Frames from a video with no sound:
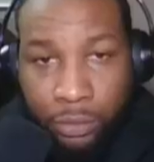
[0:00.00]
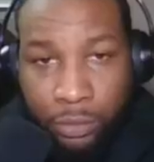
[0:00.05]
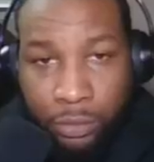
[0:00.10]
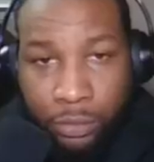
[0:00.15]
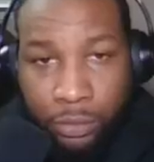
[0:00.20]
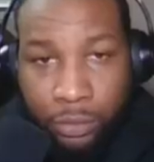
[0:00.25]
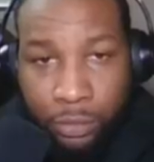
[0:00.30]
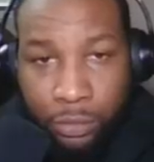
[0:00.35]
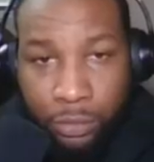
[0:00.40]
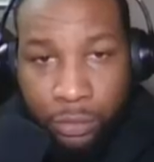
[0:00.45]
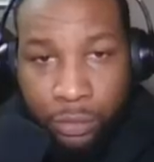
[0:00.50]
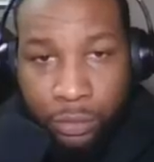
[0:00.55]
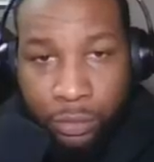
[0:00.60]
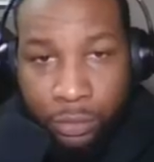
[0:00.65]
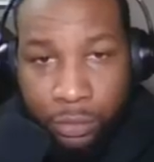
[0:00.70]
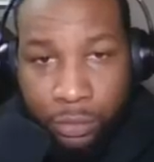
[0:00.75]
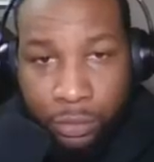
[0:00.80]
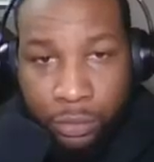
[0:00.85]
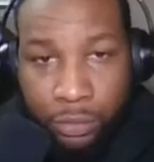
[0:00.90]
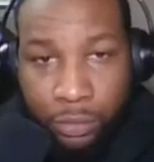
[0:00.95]

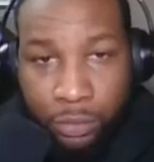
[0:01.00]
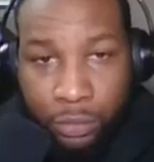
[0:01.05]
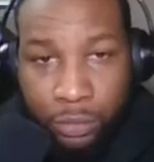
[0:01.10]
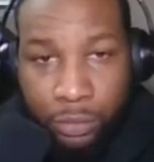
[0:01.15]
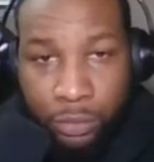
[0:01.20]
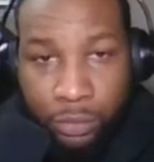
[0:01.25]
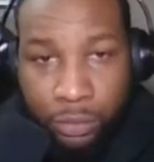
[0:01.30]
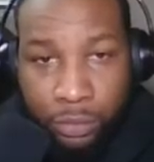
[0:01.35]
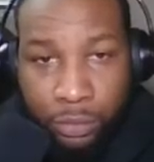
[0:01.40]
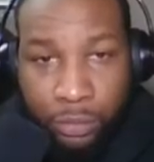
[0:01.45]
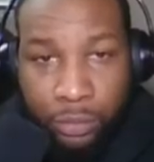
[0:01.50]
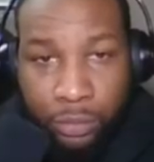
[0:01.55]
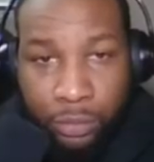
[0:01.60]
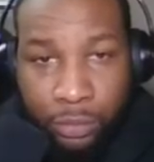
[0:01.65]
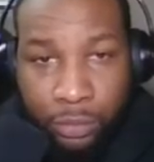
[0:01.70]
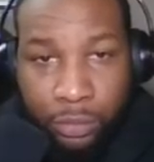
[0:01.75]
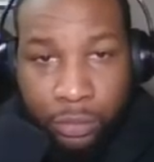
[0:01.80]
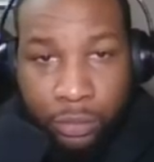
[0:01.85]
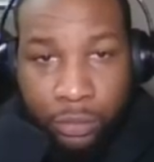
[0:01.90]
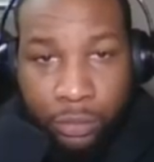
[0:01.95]

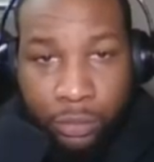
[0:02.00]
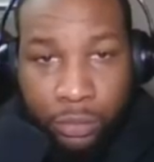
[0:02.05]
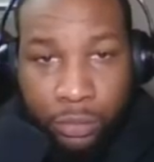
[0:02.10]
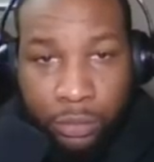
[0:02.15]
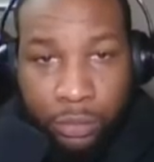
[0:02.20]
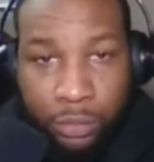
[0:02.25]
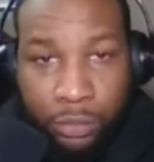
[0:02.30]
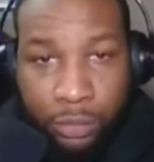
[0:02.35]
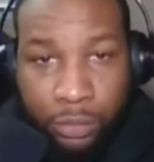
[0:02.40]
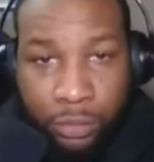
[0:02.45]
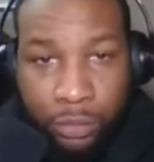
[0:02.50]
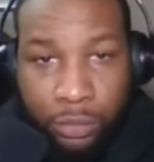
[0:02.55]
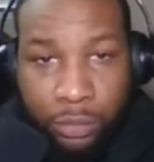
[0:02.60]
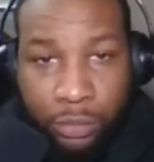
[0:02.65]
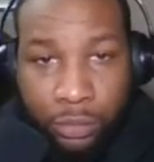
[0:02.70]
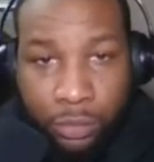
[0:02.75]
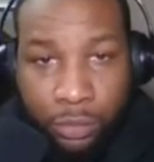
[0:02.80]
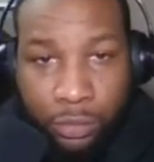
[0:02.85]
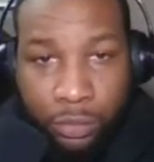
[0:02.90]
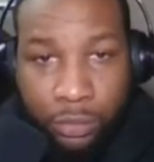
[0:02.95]

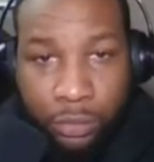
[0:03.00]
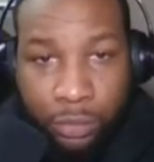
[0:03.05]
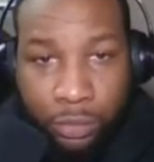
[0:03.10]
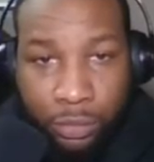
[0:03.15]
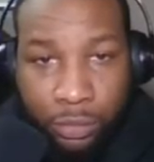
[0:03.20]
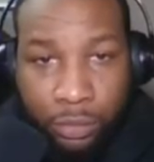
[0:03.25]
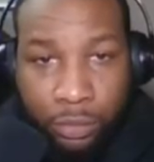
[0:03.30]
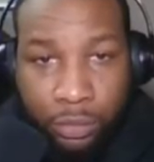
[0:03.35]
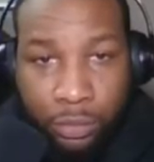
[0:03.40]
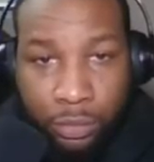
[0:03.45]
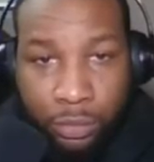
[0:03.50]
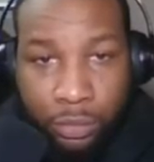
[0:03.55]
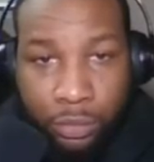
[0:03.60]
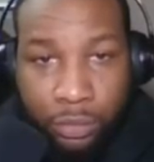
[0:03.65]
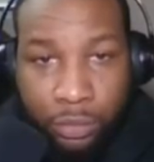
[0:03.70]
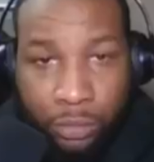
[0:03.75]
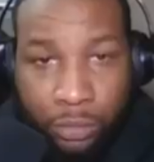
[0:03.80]
No words are spoken by the person on screen.